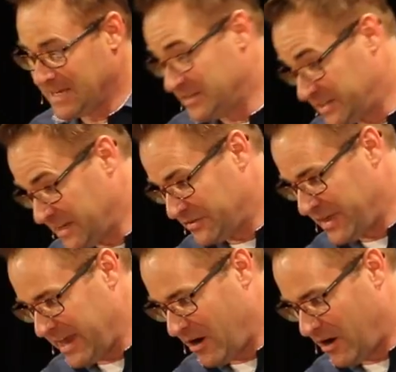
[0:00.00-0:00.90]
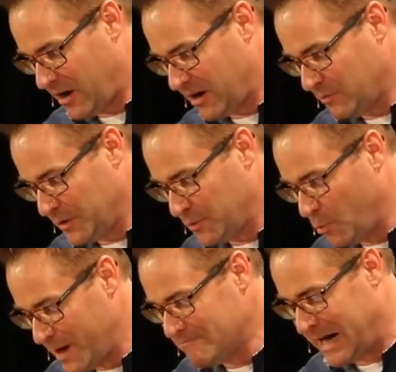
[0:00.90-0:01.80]
And it says they are with
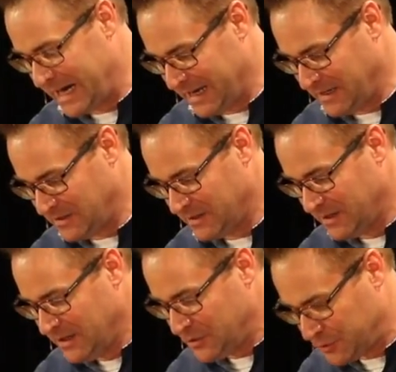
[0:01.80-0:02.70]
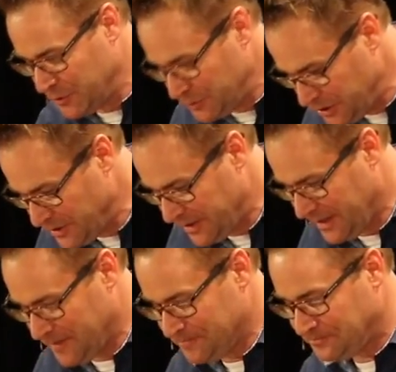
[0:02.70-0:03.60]
one mind, true
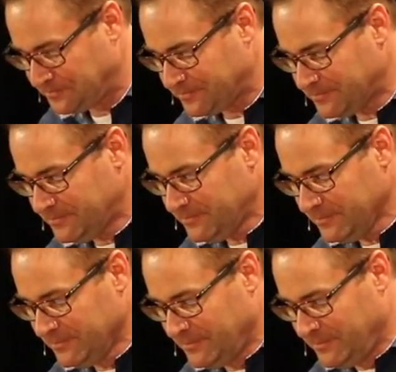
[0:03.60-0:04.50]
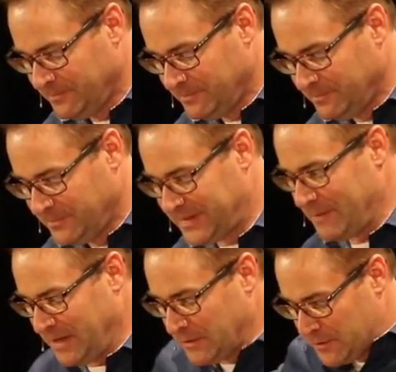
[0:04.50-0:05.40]
unity. Does
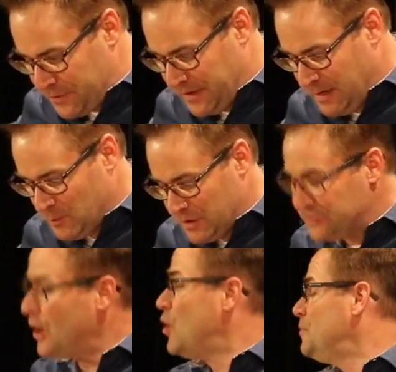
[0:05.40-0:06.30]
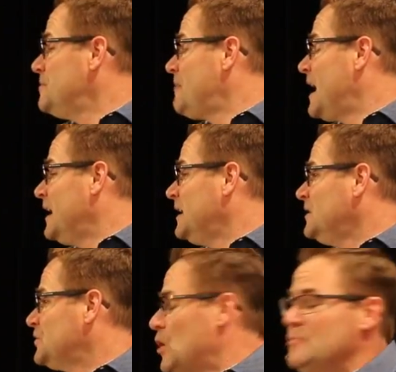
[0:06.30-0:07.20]
that mean their theme was open
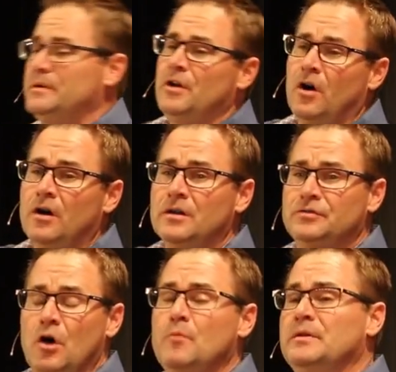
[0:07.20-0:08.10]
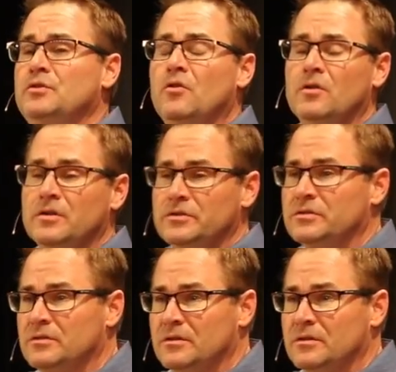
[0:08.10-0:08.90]
minds, open hearts, open doors?